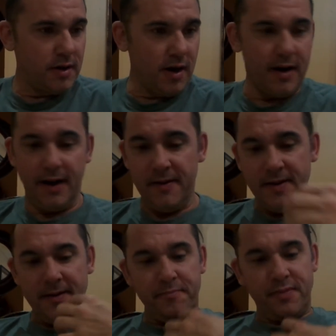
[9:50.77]
All right.
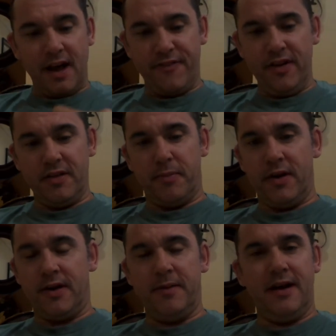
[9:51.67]
I feel the
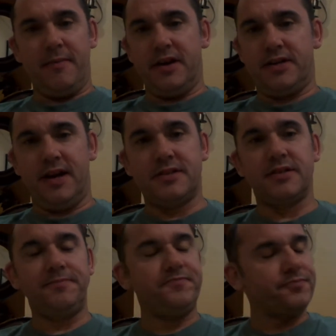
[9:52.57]
burn coming out of my
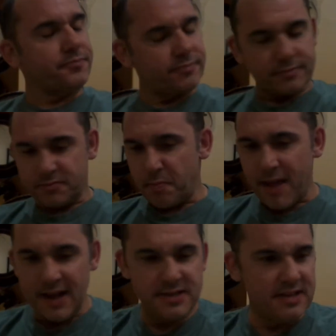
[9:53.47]
chest.
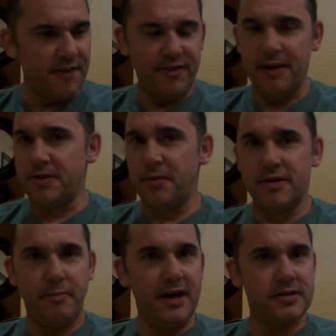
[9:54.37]
It's definitely up there with
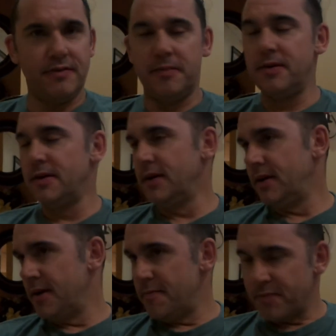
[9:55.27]
the best of them.
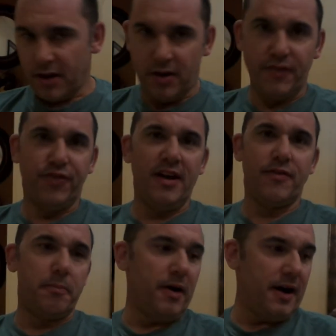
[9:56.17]
Good
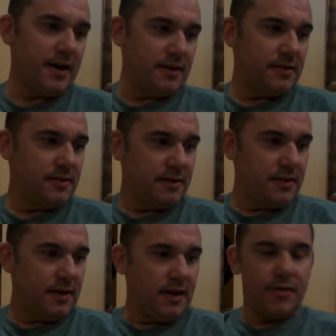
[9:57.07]
flavor pod. I
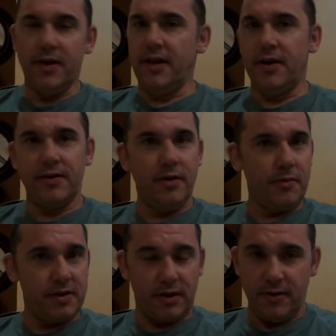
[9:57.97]
really don't know
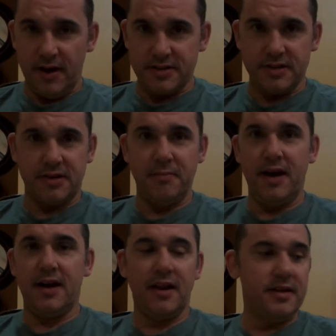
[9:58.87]
what the crosses are
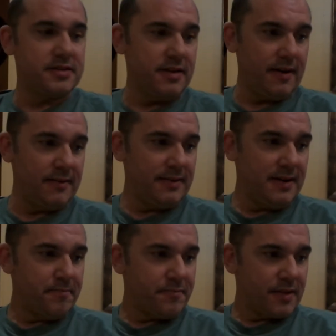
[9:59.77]
made out of this thing,
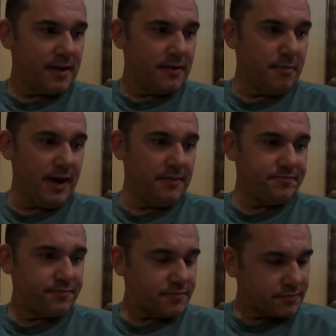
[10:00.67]

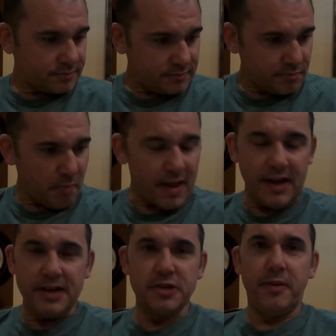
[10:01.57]
but it just